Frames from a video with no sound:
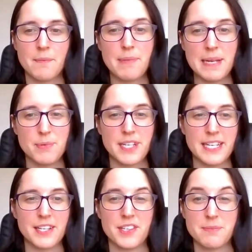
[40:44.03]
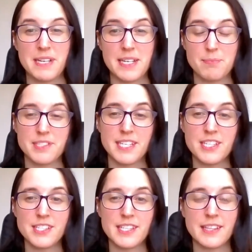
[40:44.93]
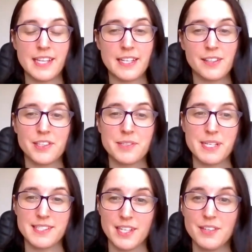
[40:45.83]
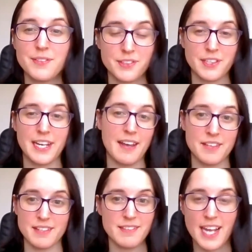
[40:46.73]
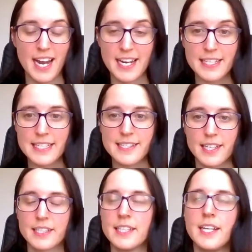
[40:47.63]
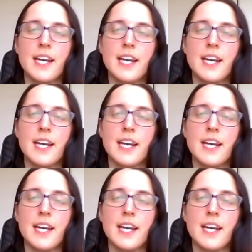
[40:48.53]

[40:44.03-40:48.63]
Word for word: people getting cosmetic procedures and that includes myself although i haven't had any done